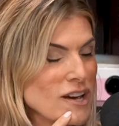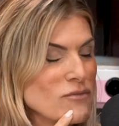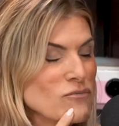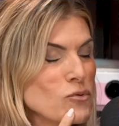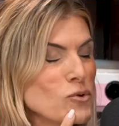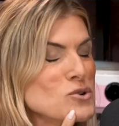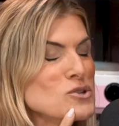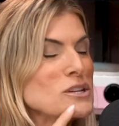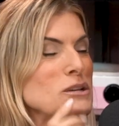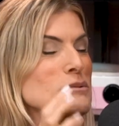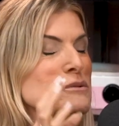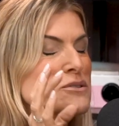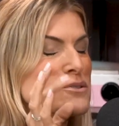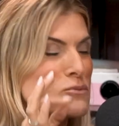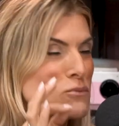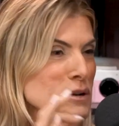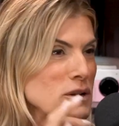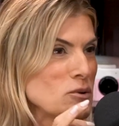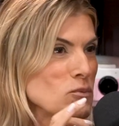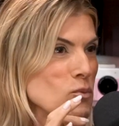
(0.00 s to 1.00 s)
Unfortunately, it was
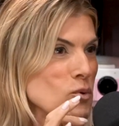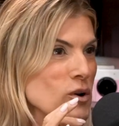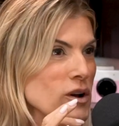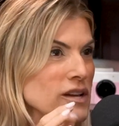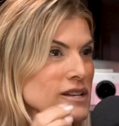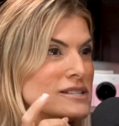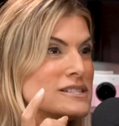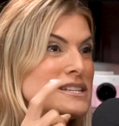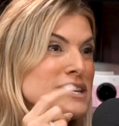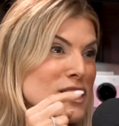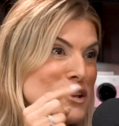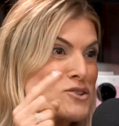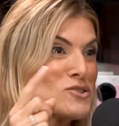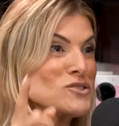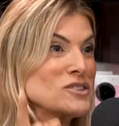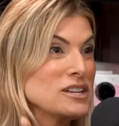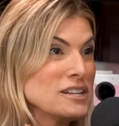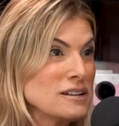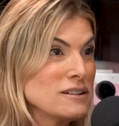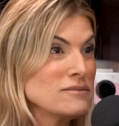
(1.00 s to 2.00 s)
3-to-1
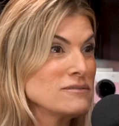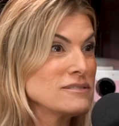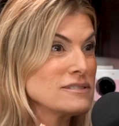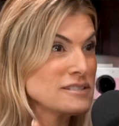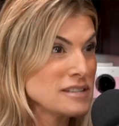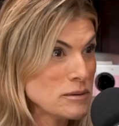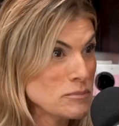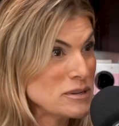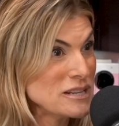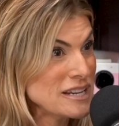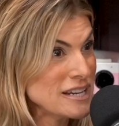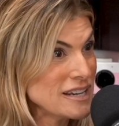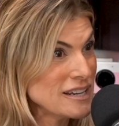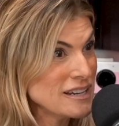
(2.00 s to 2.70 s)
THC to CBD.